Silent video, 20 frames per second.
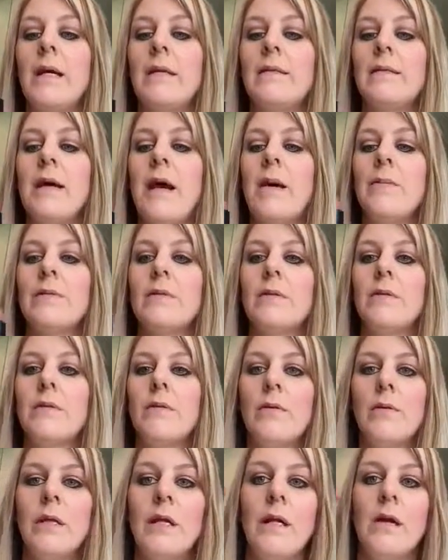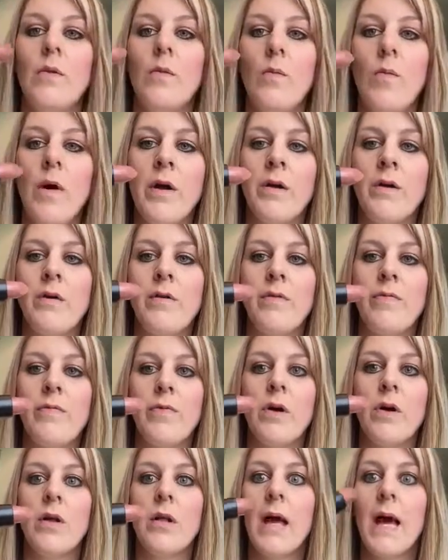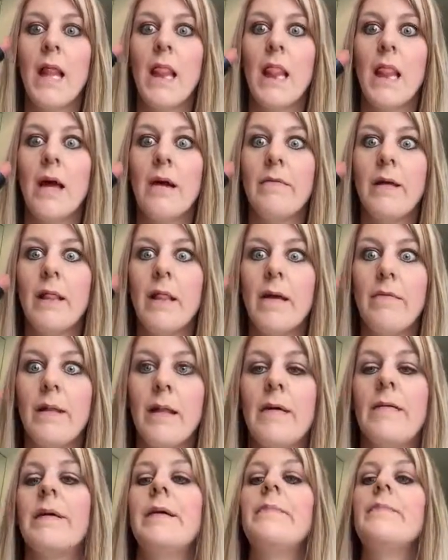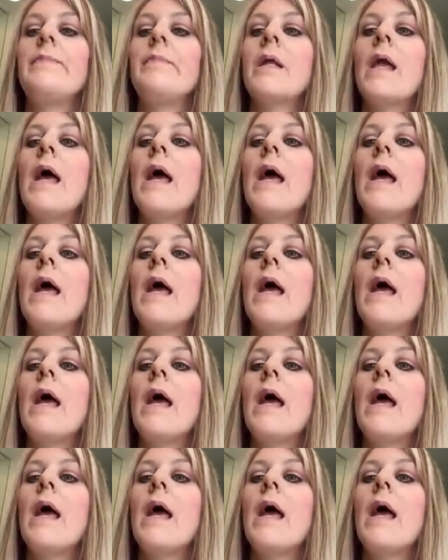It's absolutely wonderful. I love it, love it, love it.